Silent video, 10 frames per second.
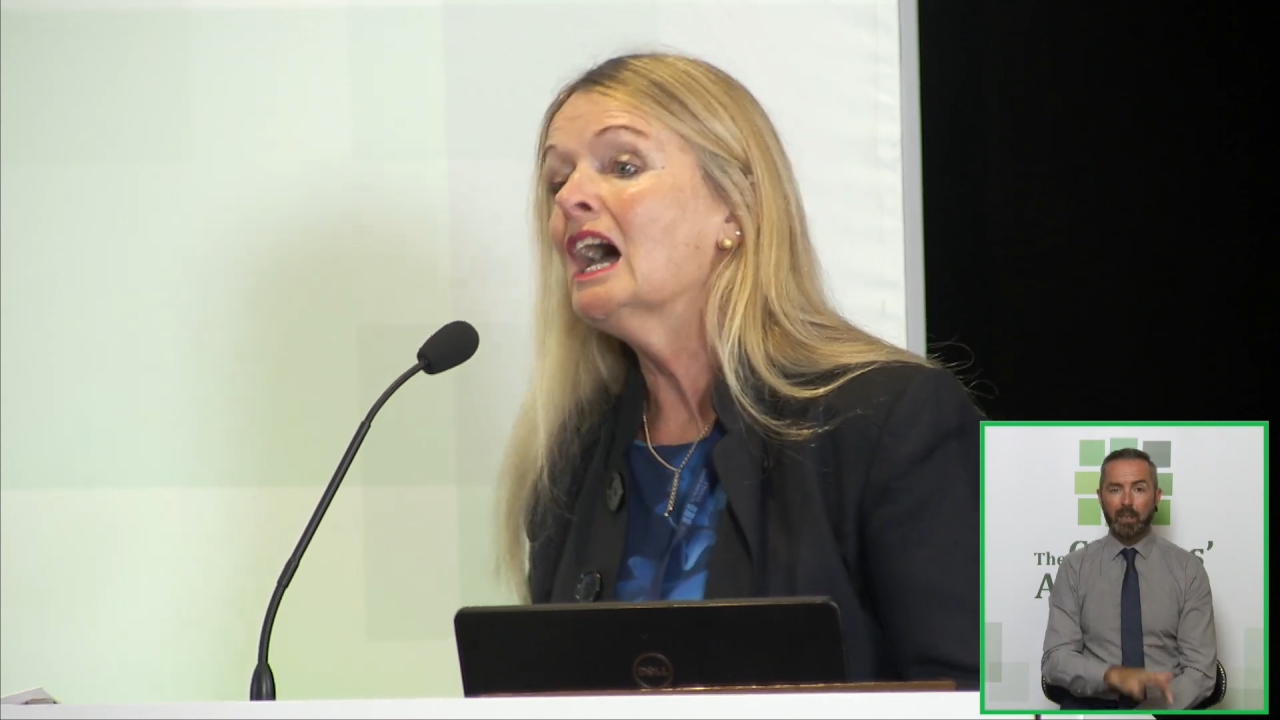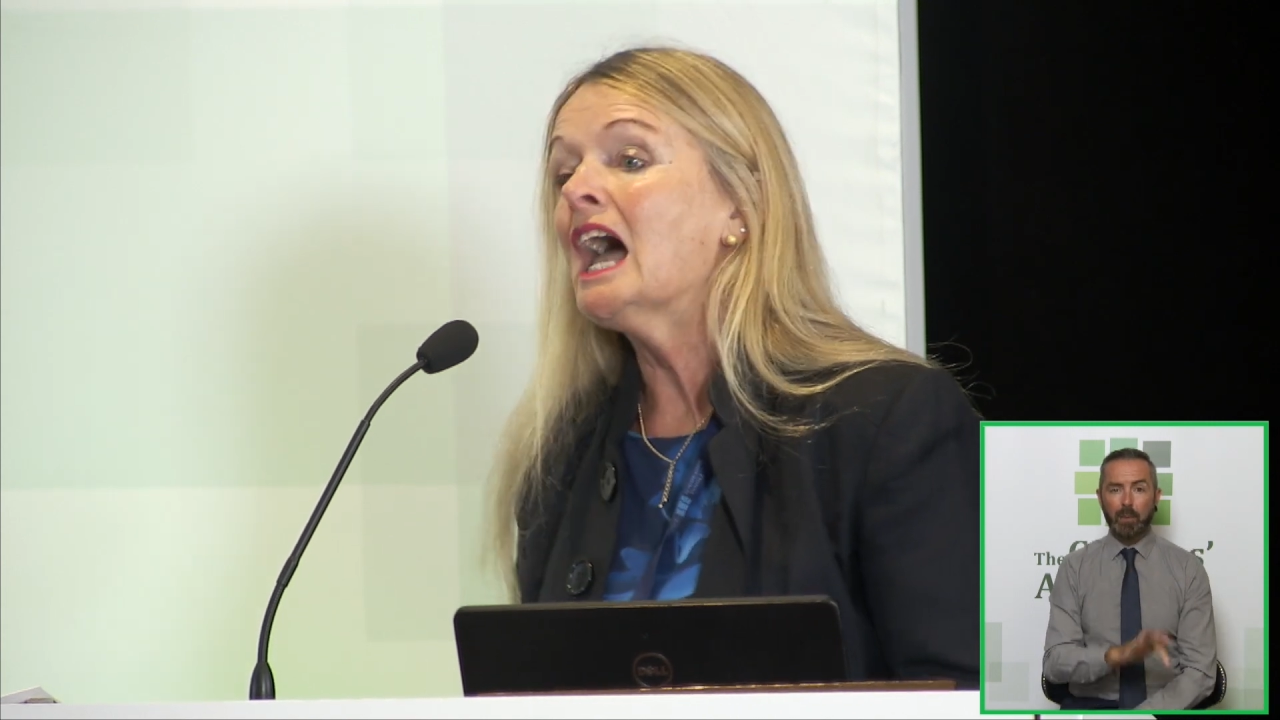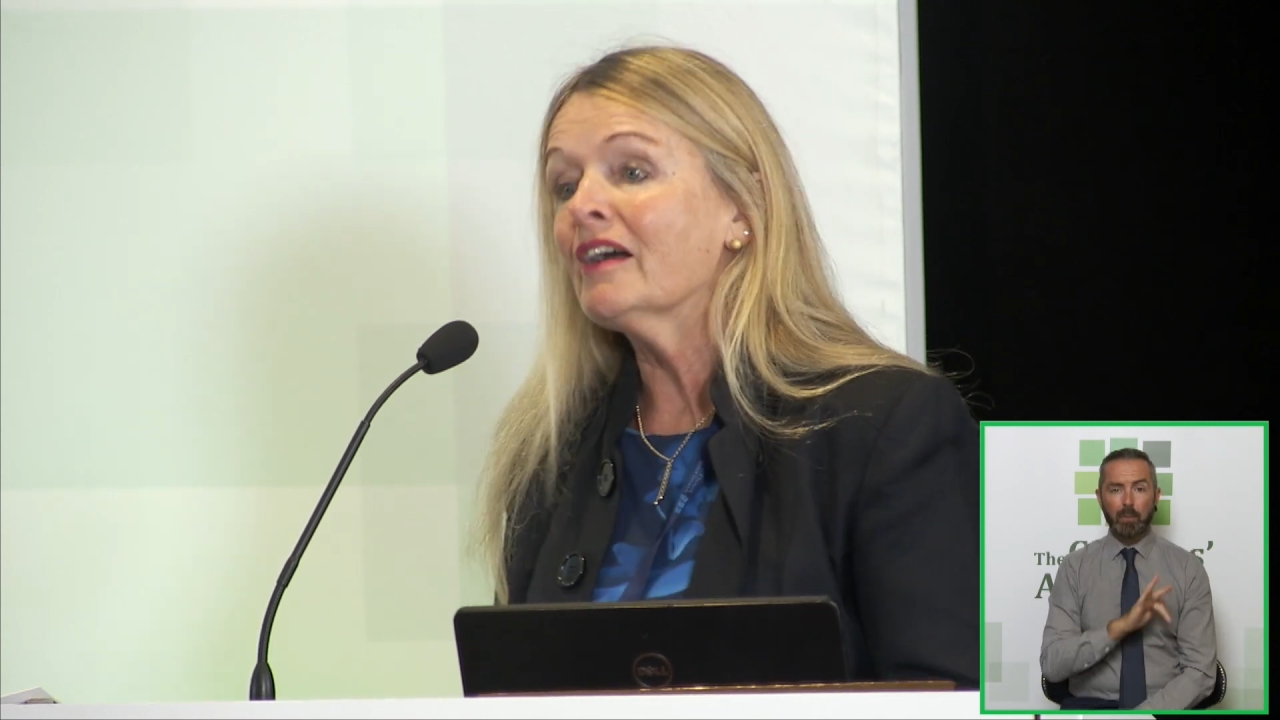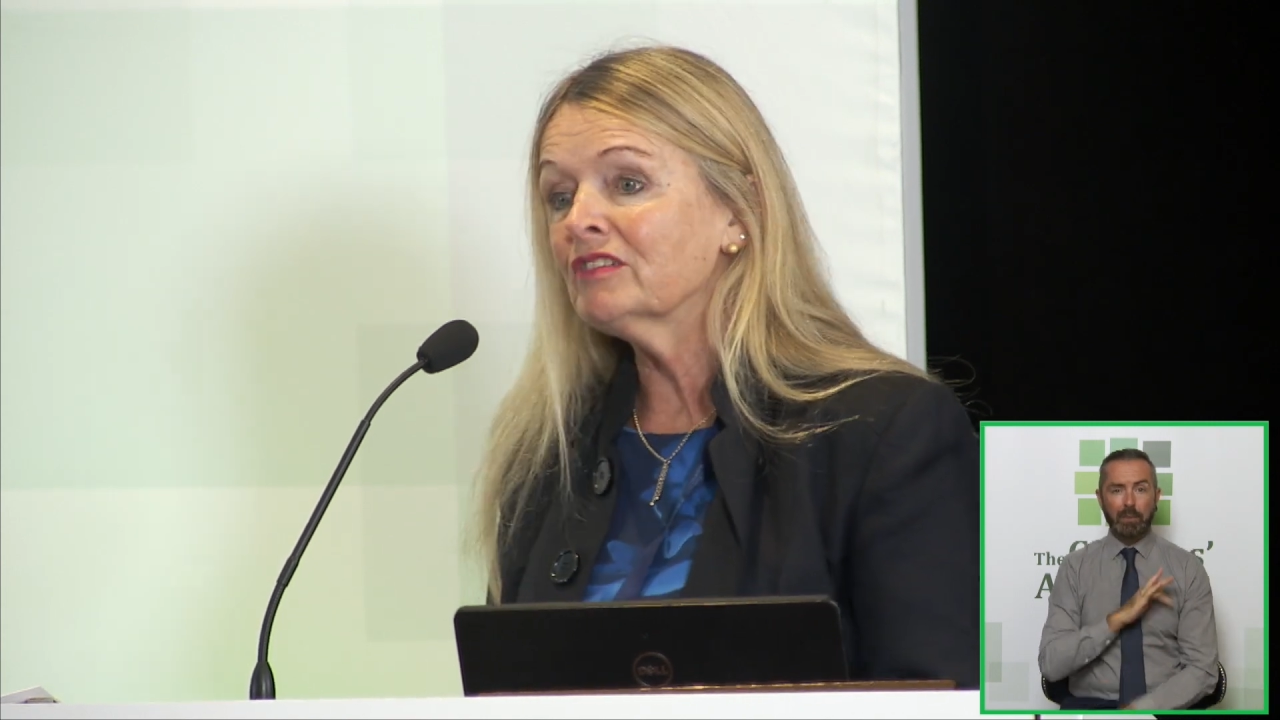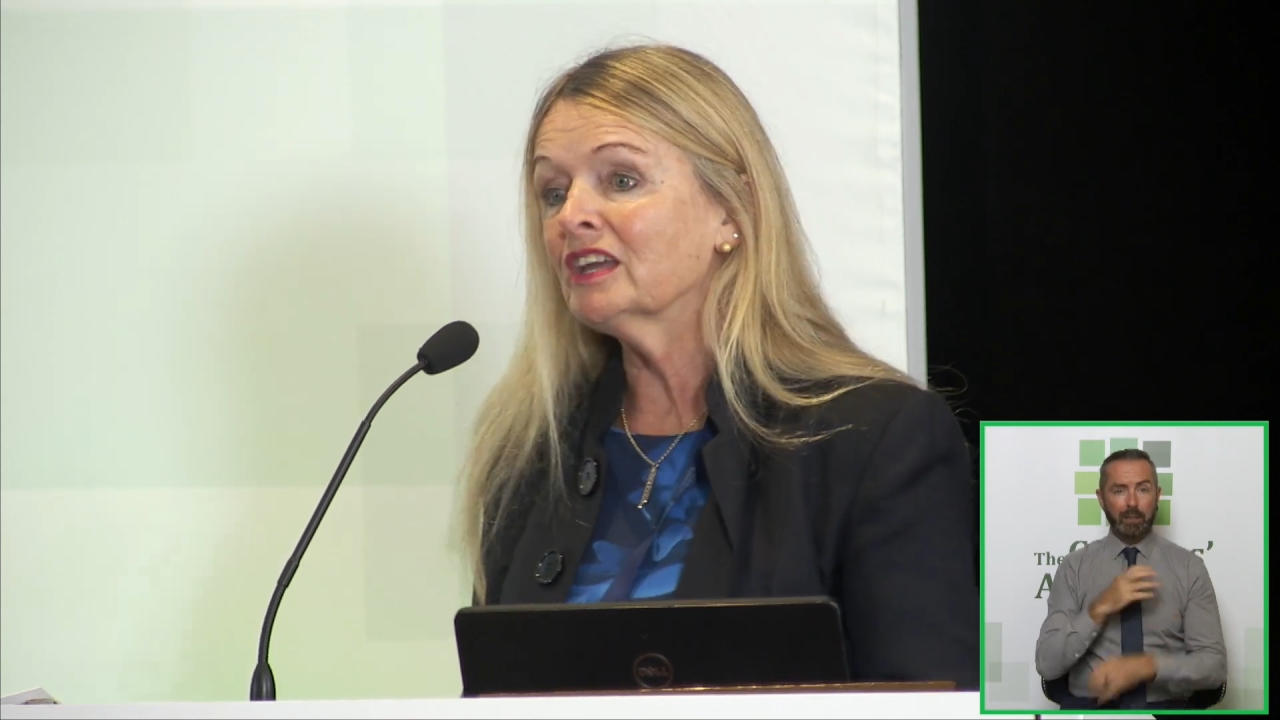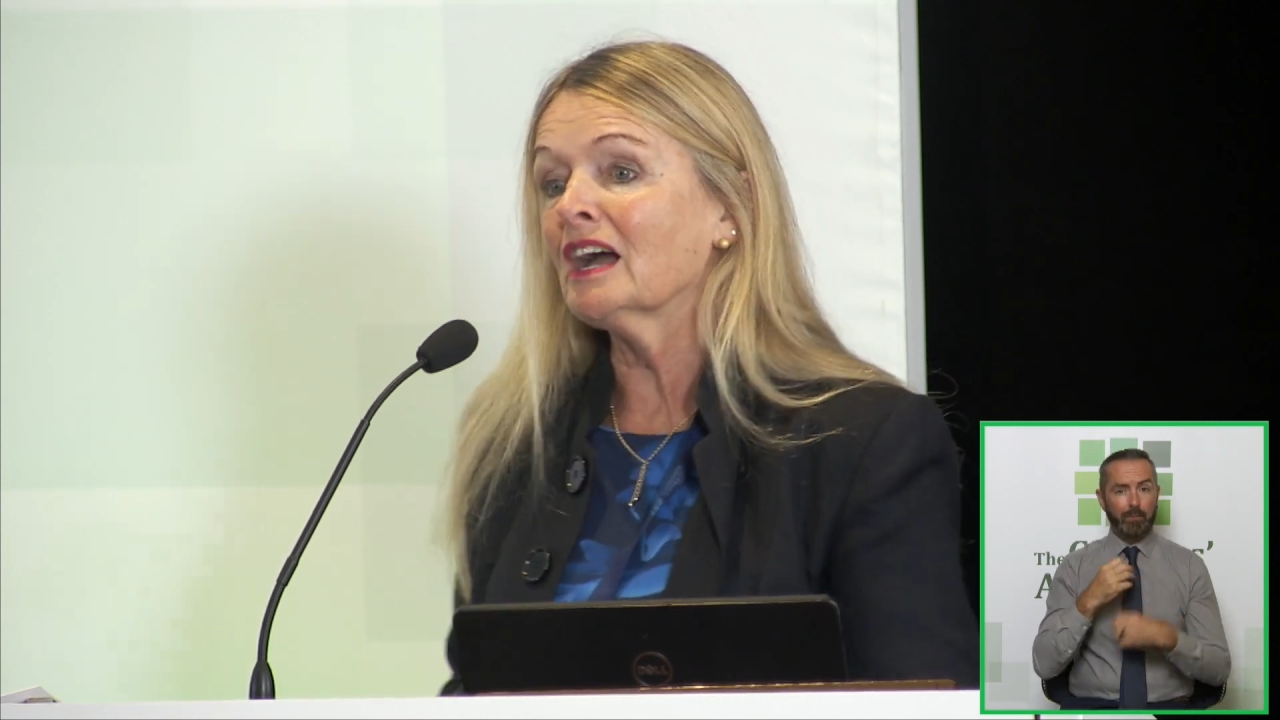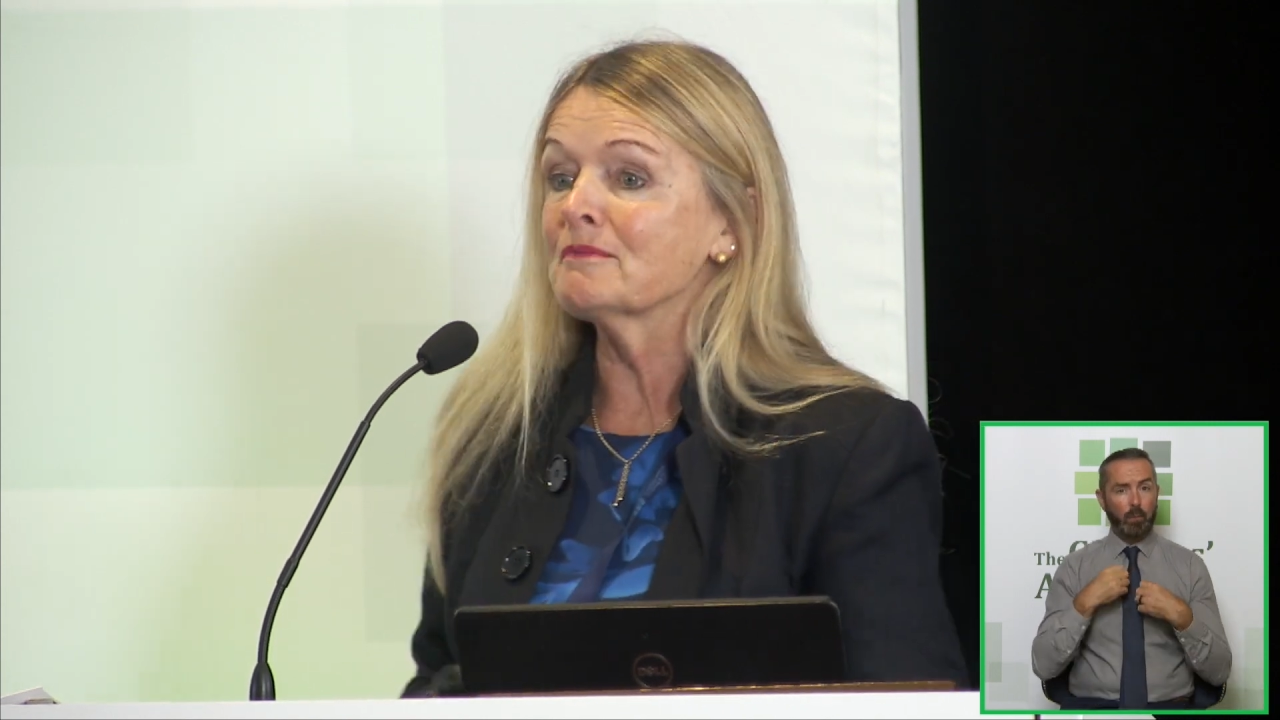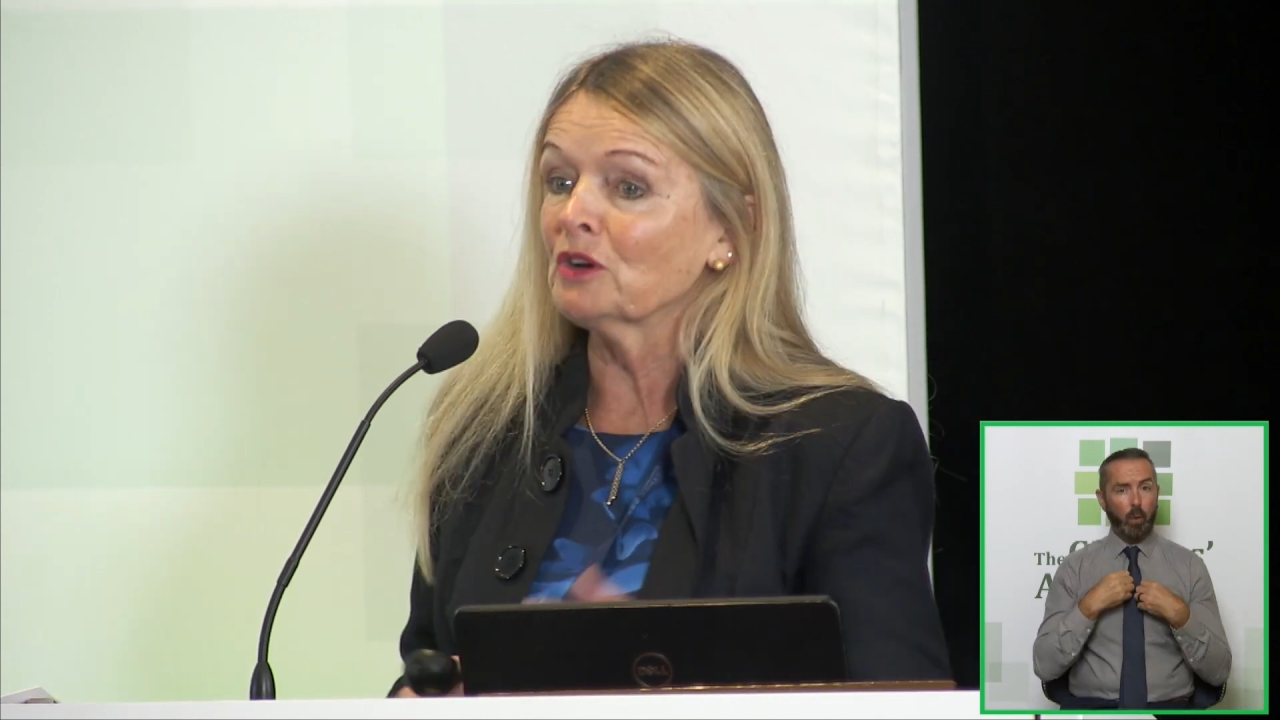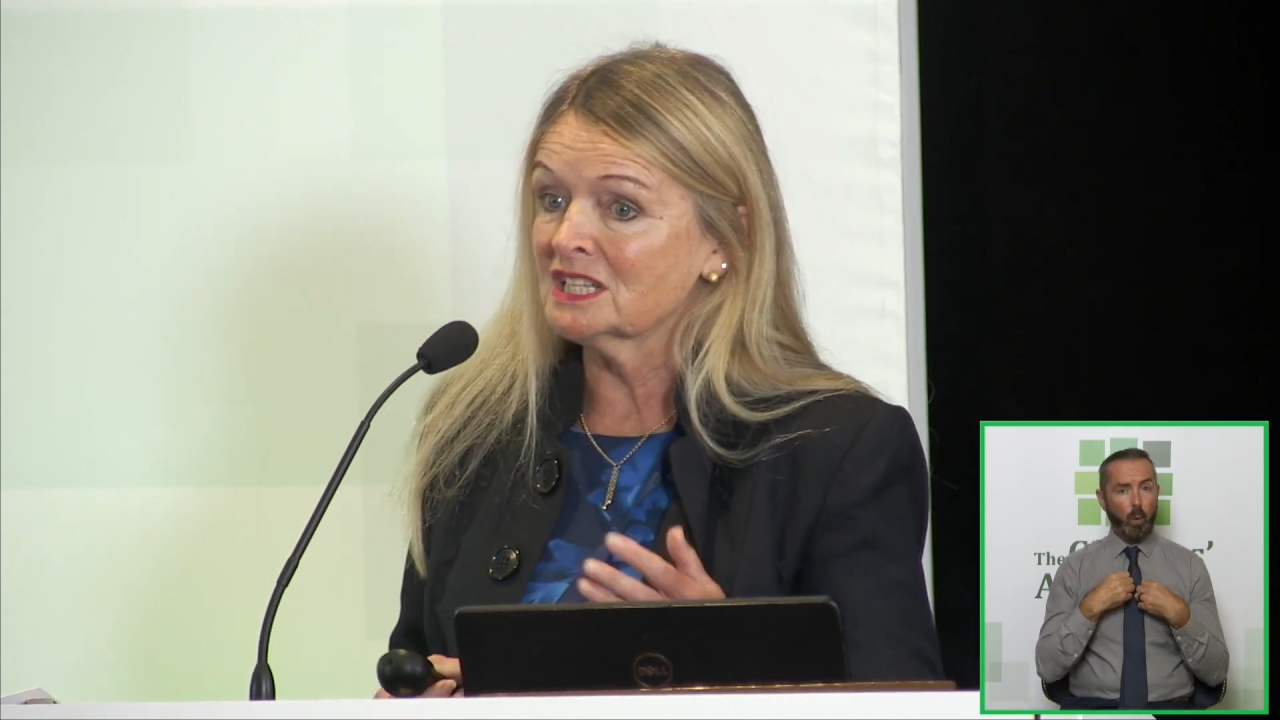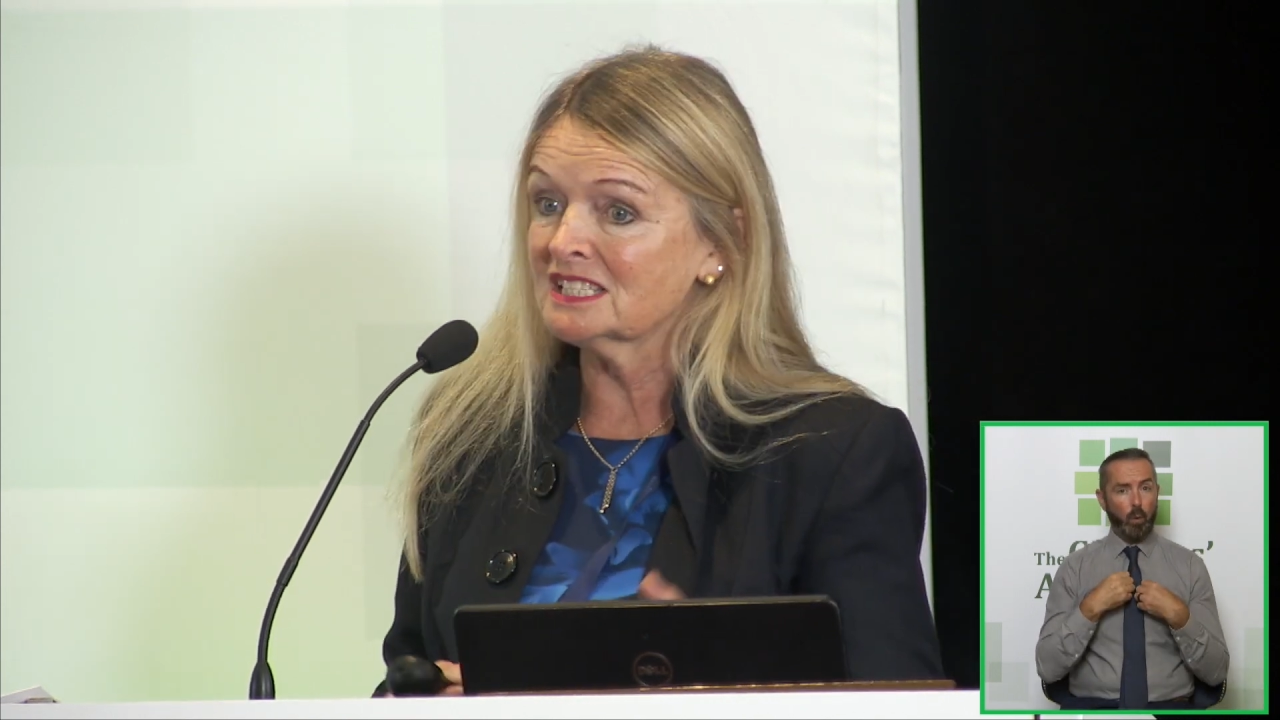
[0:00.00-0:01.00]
Everything I'm going to